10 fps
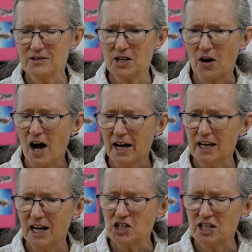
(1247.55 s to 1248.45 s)
So I
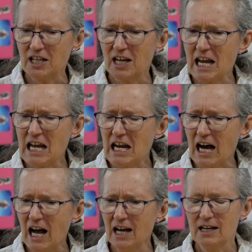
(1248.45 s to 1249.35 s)
can actually
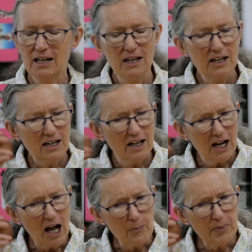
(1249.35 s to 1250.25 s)
hear
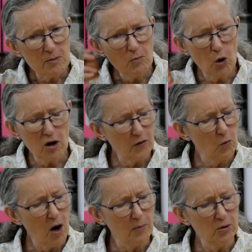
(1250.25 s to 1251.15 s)
a bit more of a
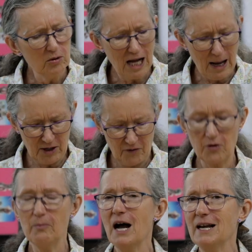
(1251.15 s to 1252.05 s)
wobble coming
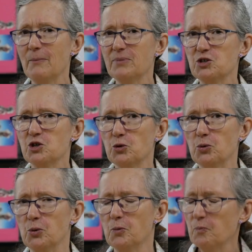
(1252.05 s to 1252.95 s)
from my number 2.
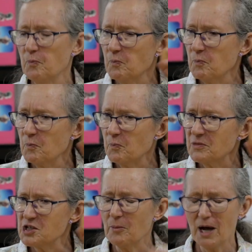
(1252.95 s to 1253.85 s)

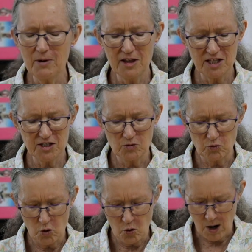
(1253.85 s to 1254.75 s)
So maybe that's the
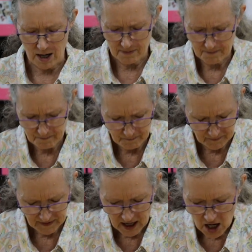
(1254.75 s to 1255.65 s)
raw one.
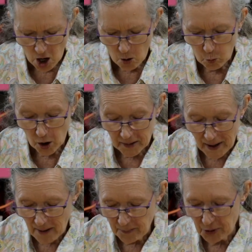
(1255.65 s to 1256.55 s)
What
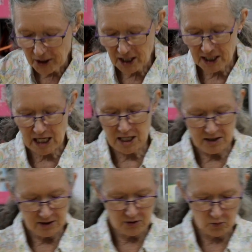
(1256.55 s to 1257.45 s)
about putting it in
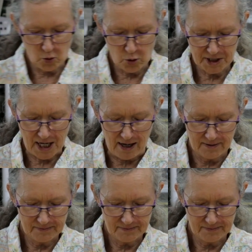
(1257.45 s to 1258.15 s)
the water?